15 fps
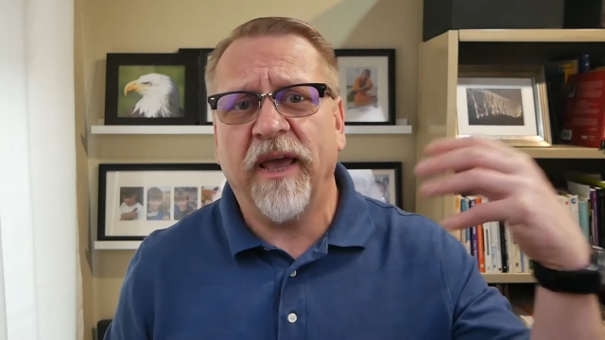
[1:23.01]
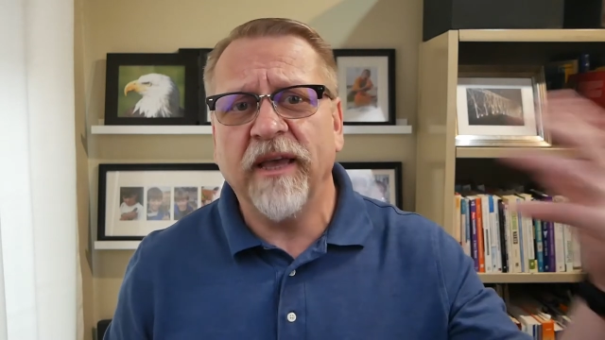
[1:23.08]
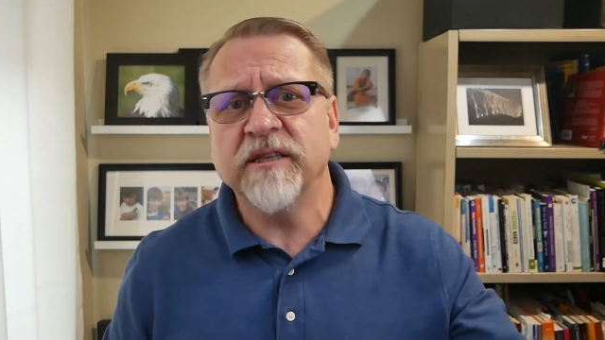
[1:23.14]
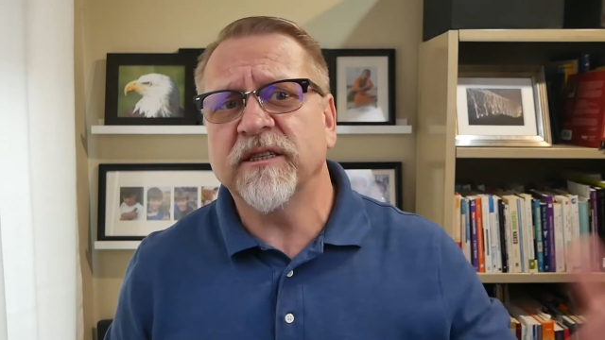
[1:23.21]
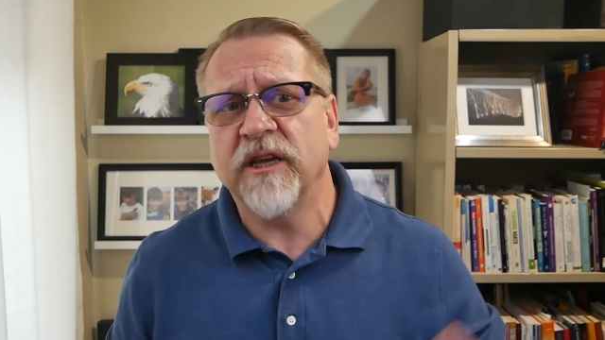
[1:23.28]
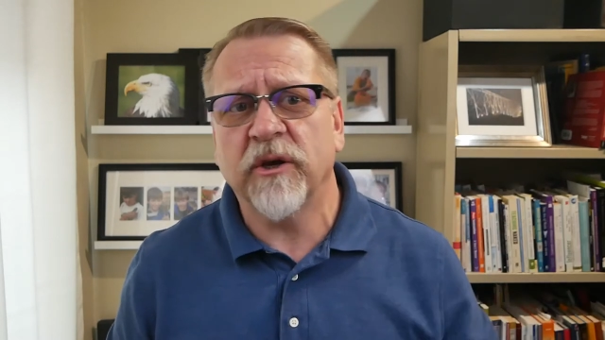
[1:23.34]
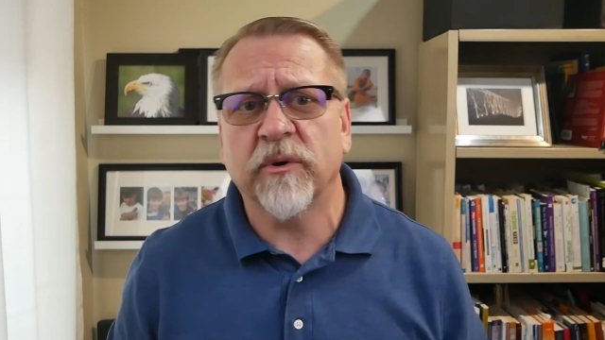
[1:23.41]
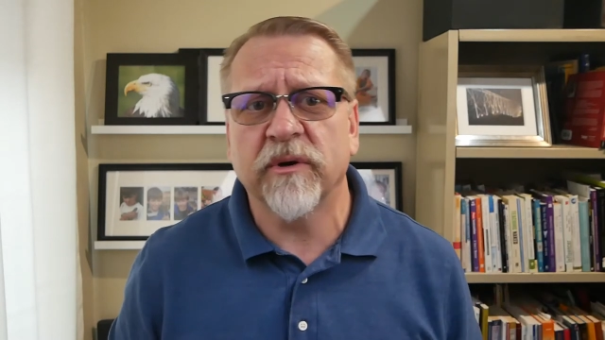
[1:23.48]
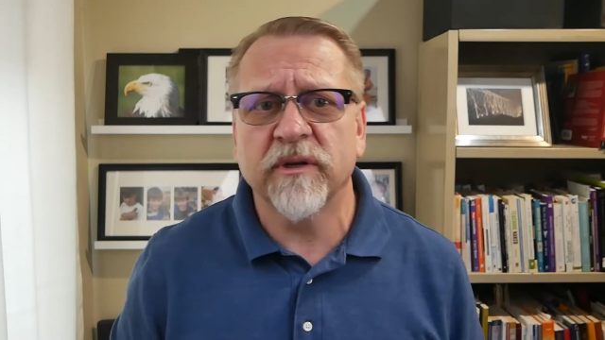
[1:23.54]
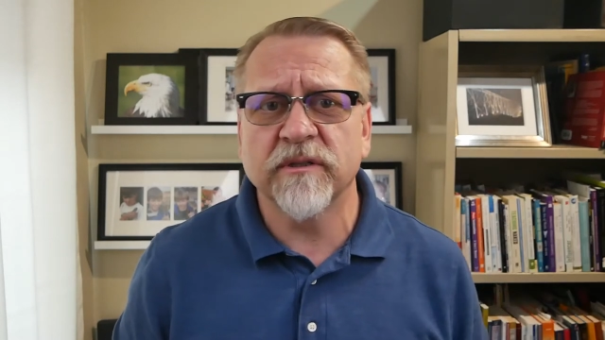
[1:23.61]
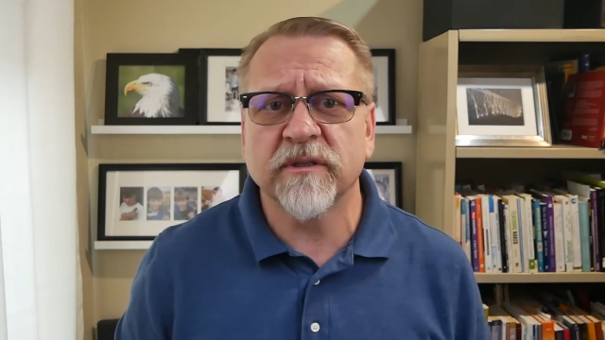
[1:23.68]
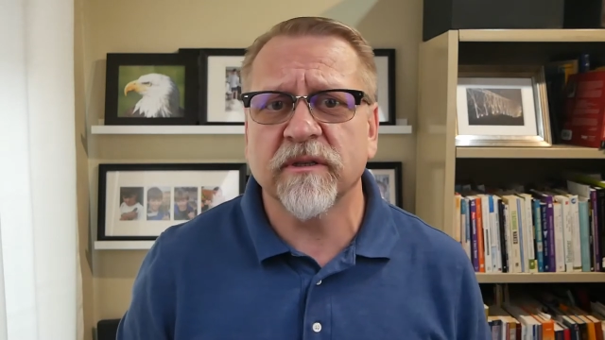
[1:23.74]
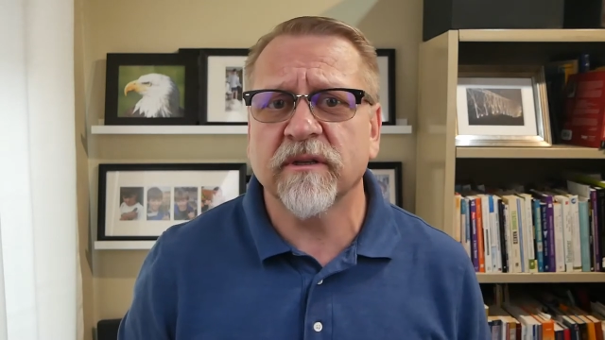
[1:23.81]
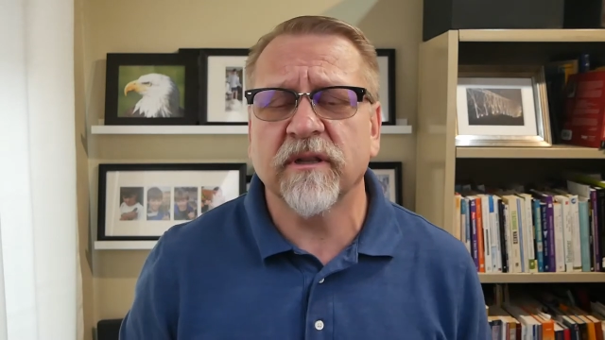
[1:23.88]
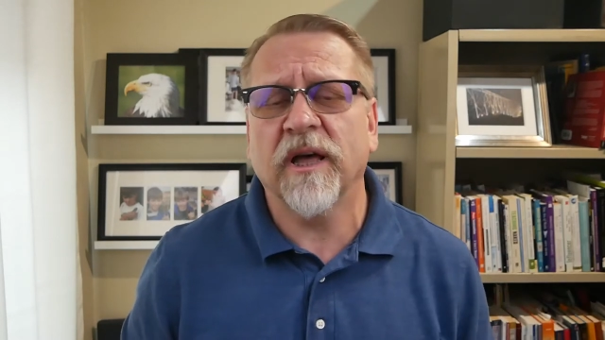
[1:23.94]

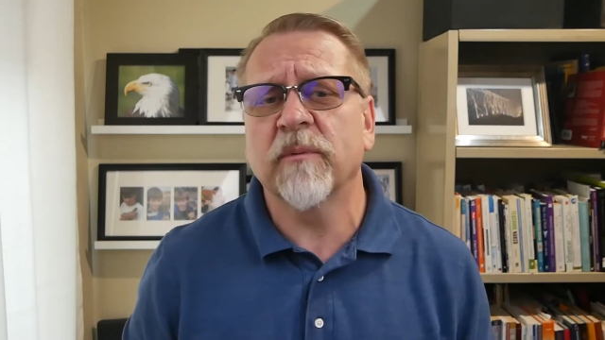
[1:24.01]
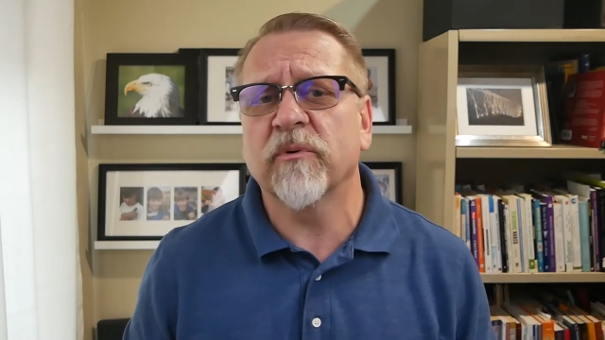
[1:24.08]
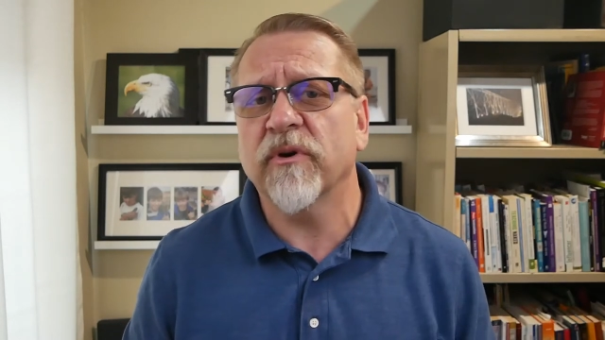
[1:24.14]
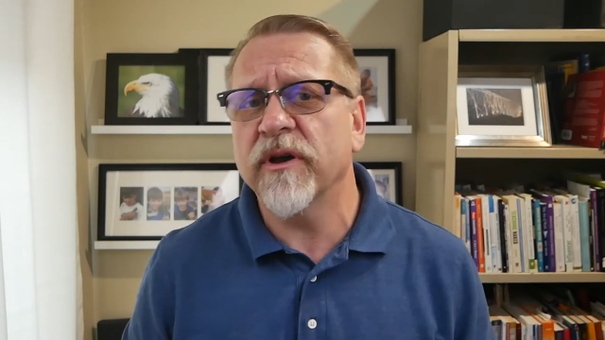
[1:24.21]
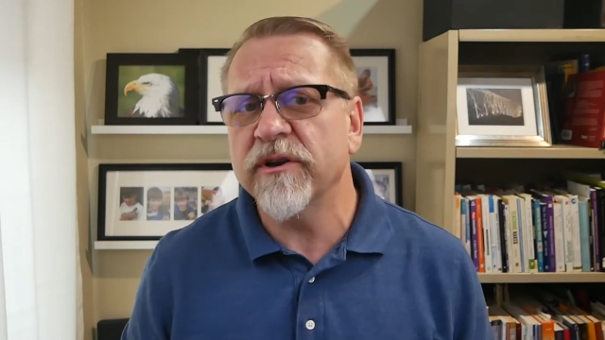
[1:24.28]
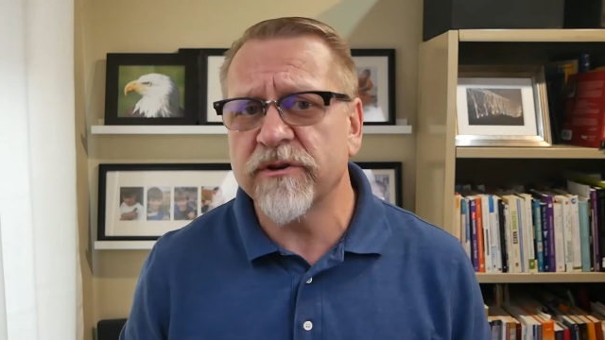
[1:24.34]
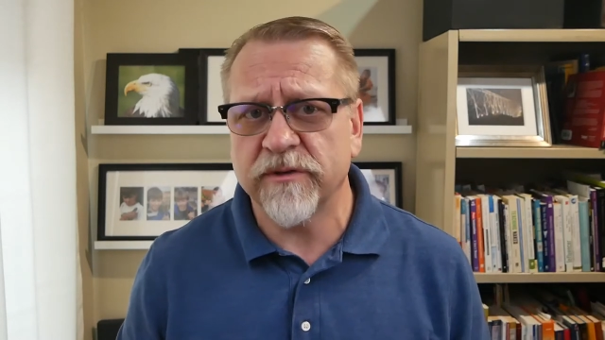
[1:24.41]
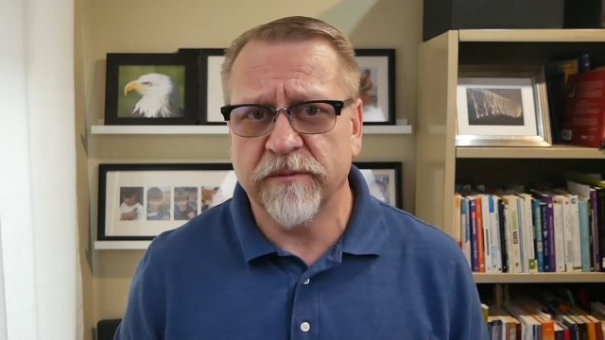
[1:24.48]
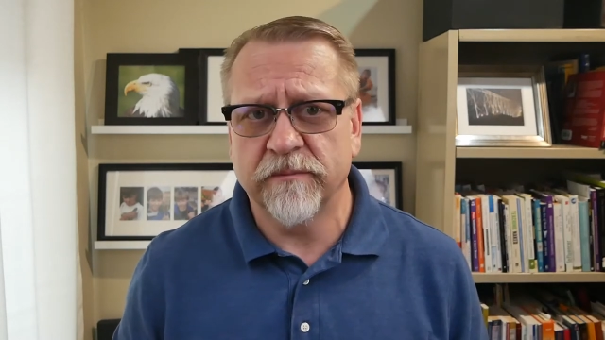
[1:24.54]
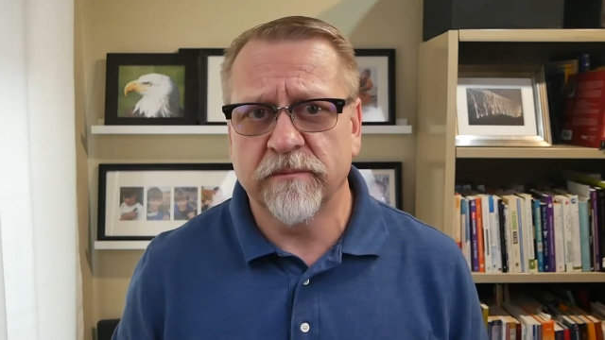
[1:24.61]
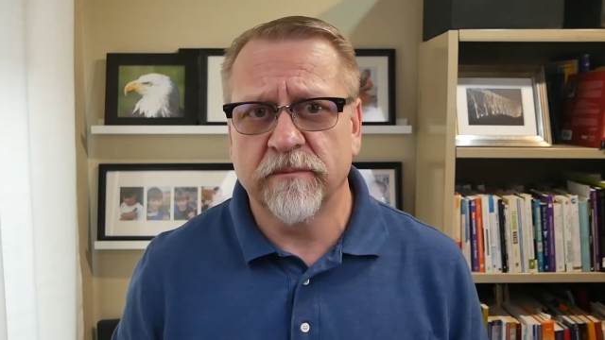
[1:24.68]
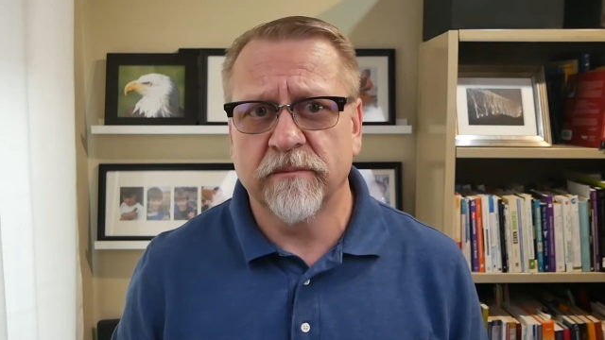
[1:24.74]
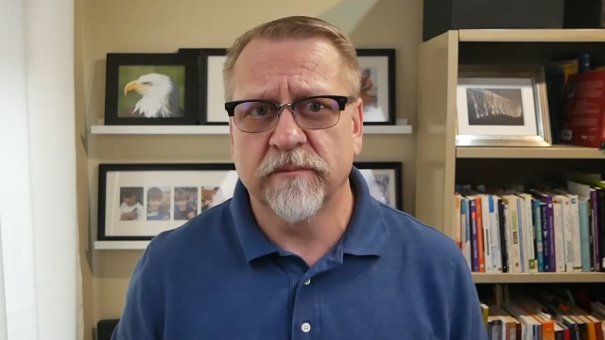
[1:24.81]
asynchronous collaboration?